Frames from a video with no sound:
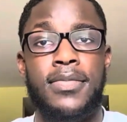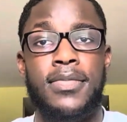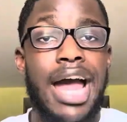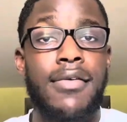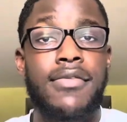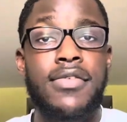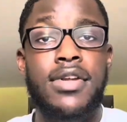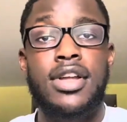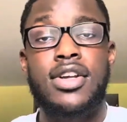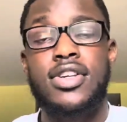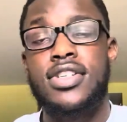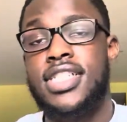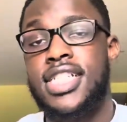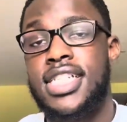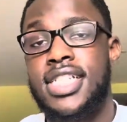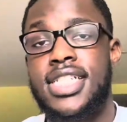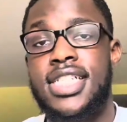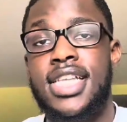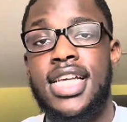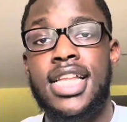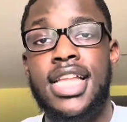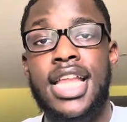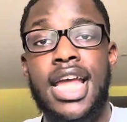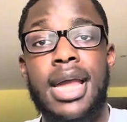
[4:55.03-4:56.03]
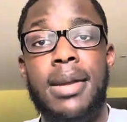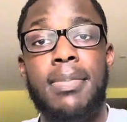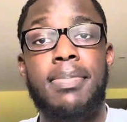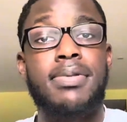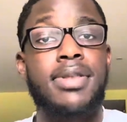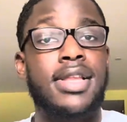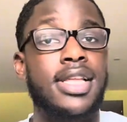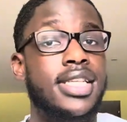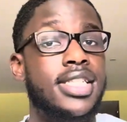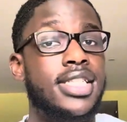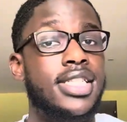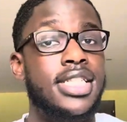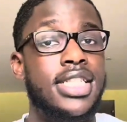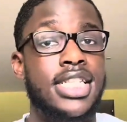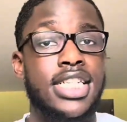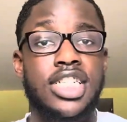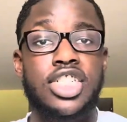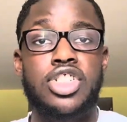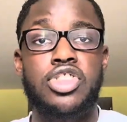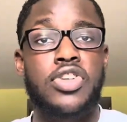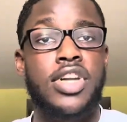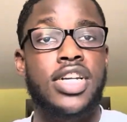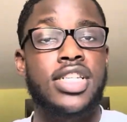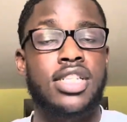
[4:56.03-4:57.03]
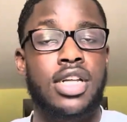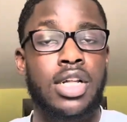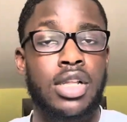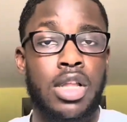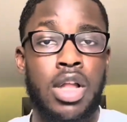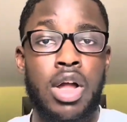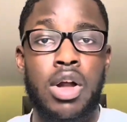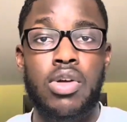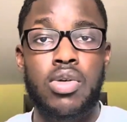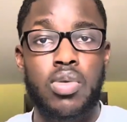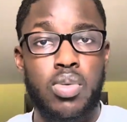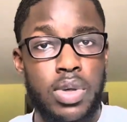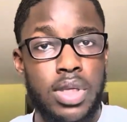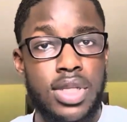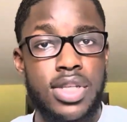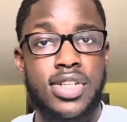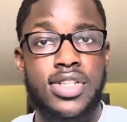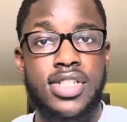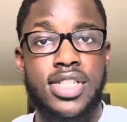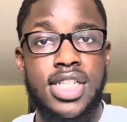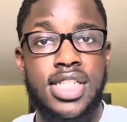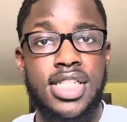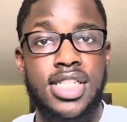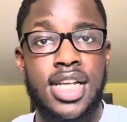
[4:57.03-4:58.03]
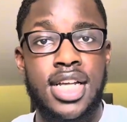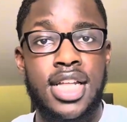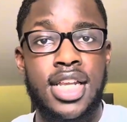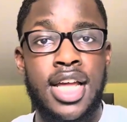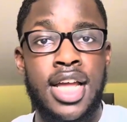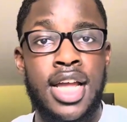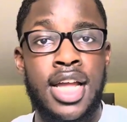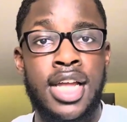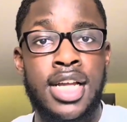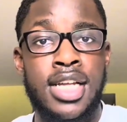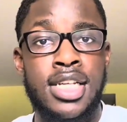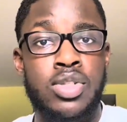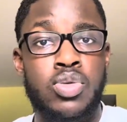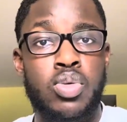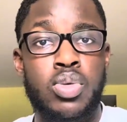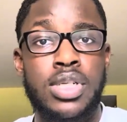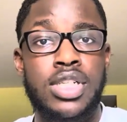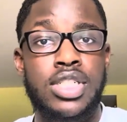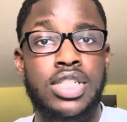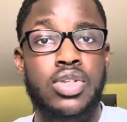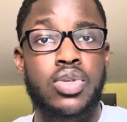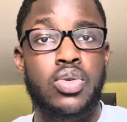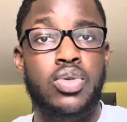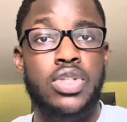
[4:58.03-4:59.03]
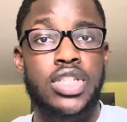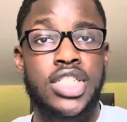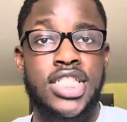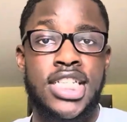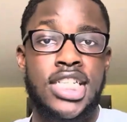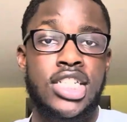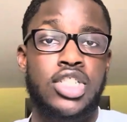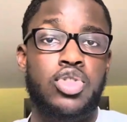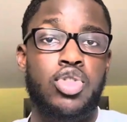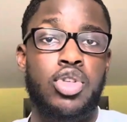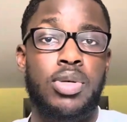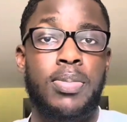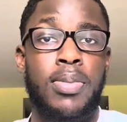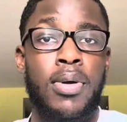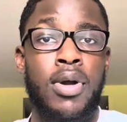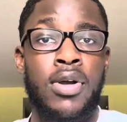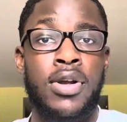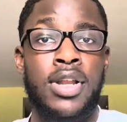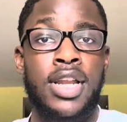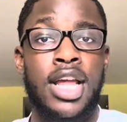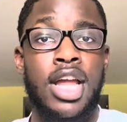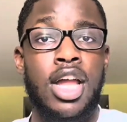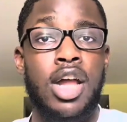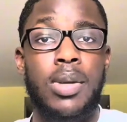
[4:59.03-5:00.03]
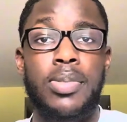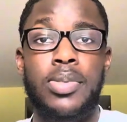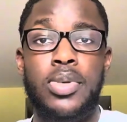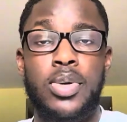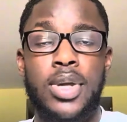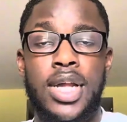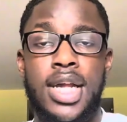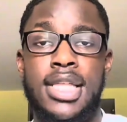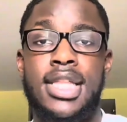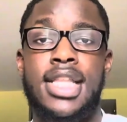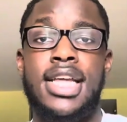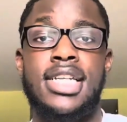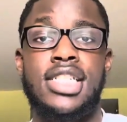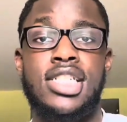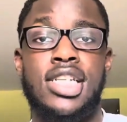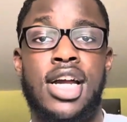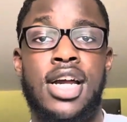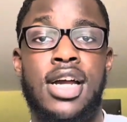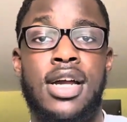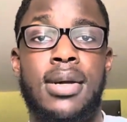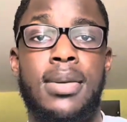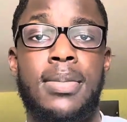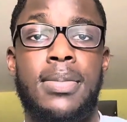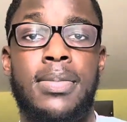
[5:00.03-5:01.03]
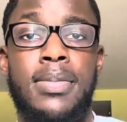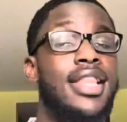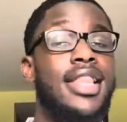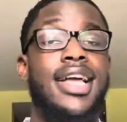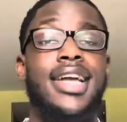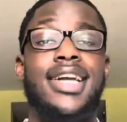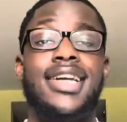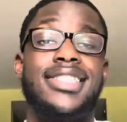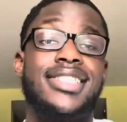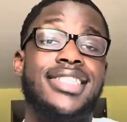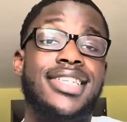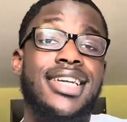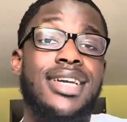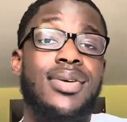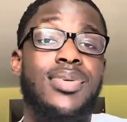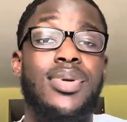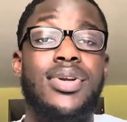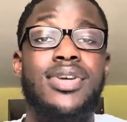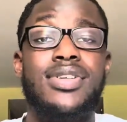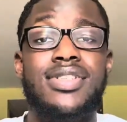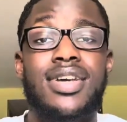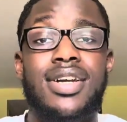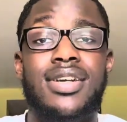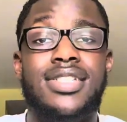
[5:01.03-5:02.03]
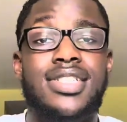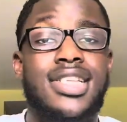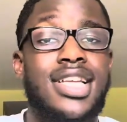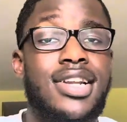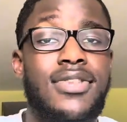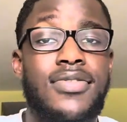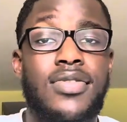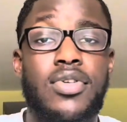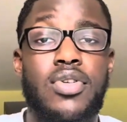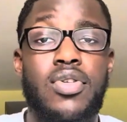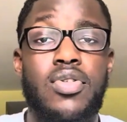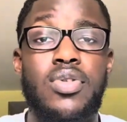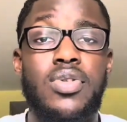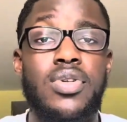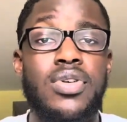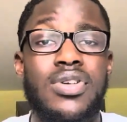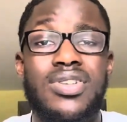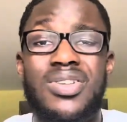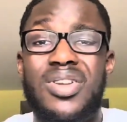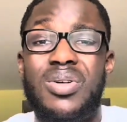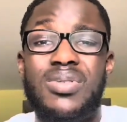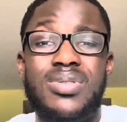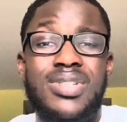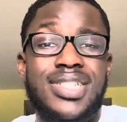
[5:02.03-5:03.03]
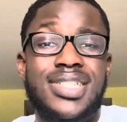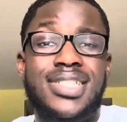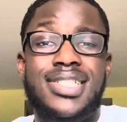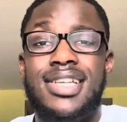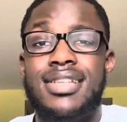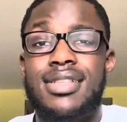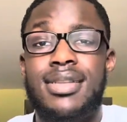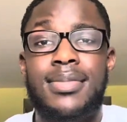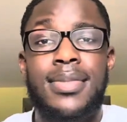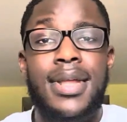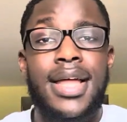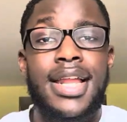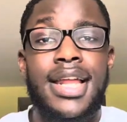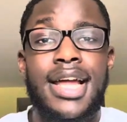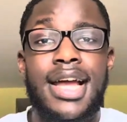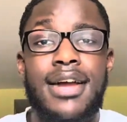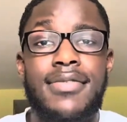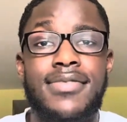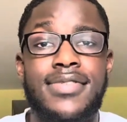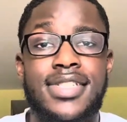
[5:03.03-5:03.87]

Having your CCNA plus these traits along with your CCNA is what is going to set you apart and help you get that job. Like I said, when you're talking to that recruiter, don't just tell them that I have a